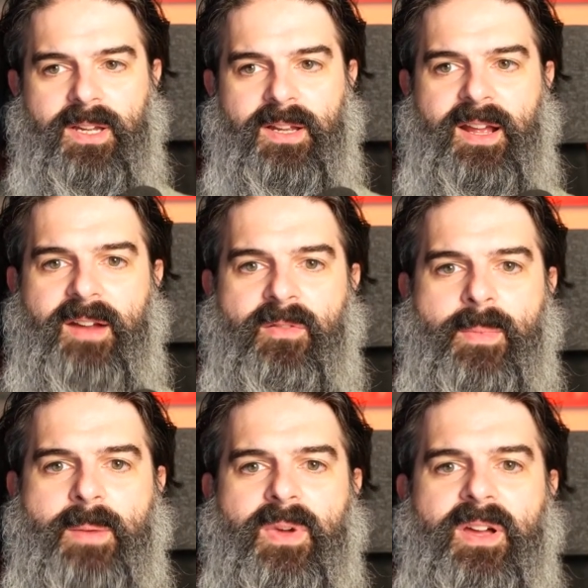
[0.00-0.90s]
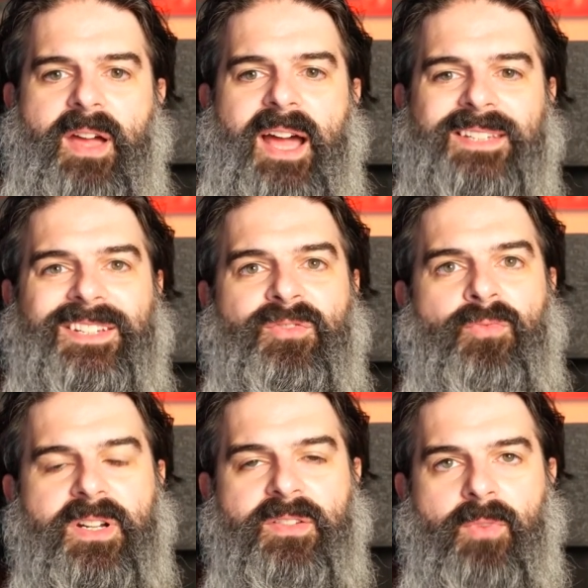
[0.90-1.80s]
And remember, as it's
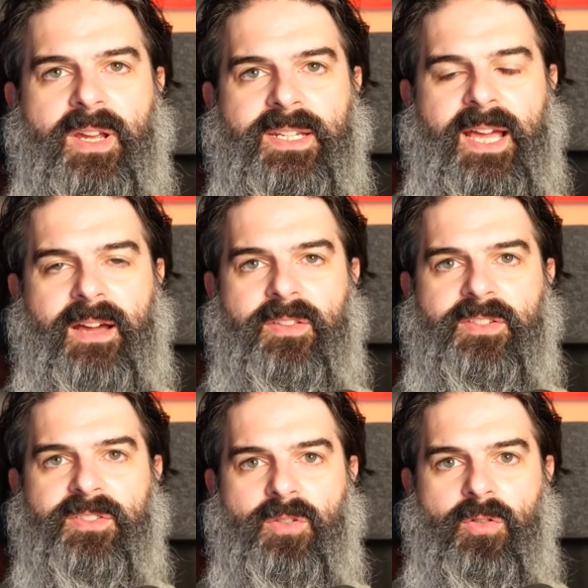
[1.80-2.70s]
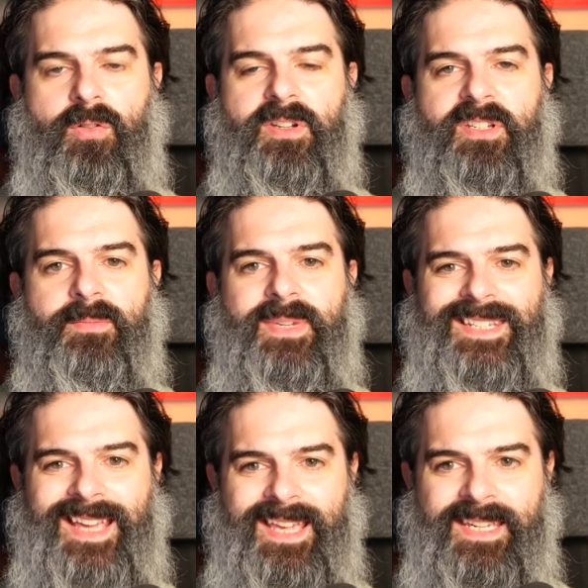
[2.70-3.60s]
written right now, the score is going to be
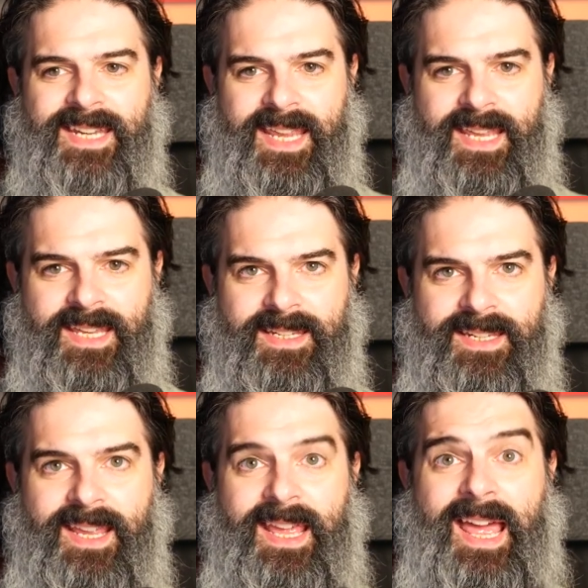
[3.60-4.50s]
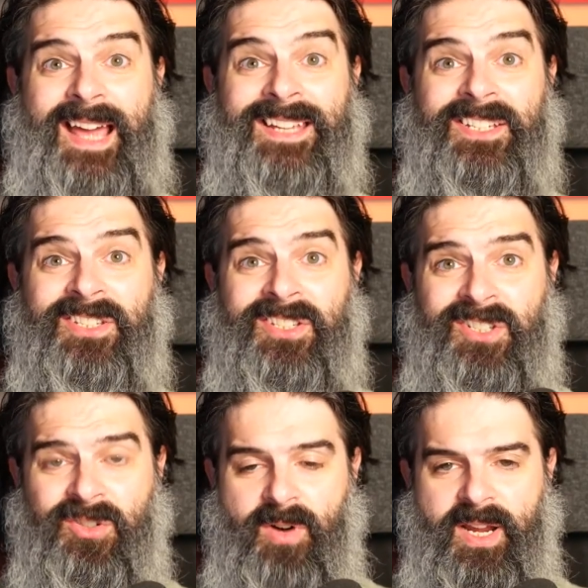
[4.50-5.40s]
taken in as a
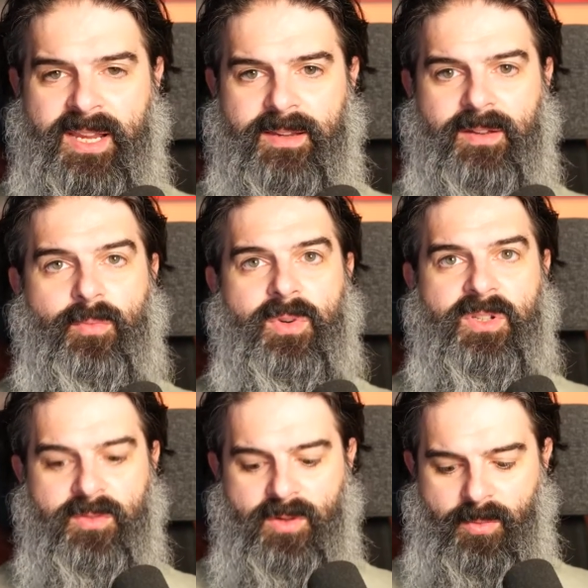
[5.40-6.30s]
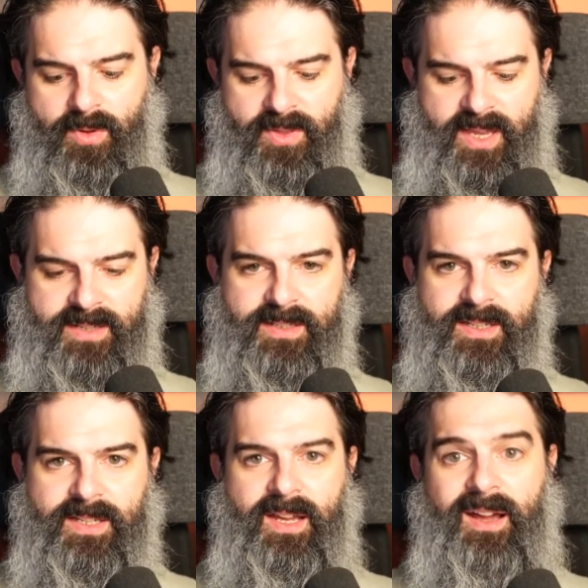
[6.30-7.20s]
string. We do not want that.
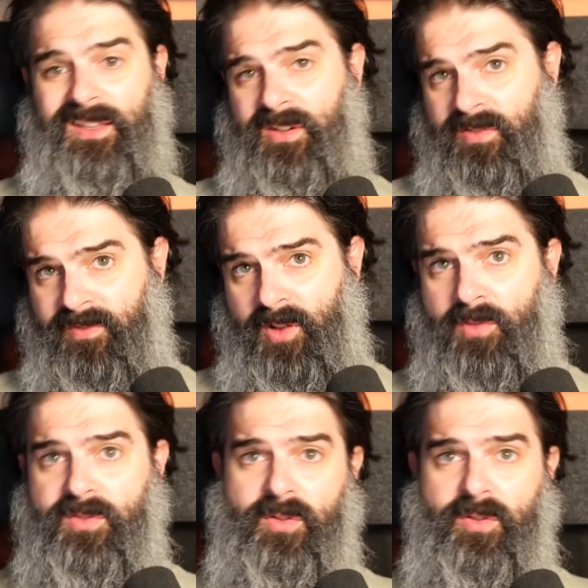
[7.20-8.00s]
Either a float or an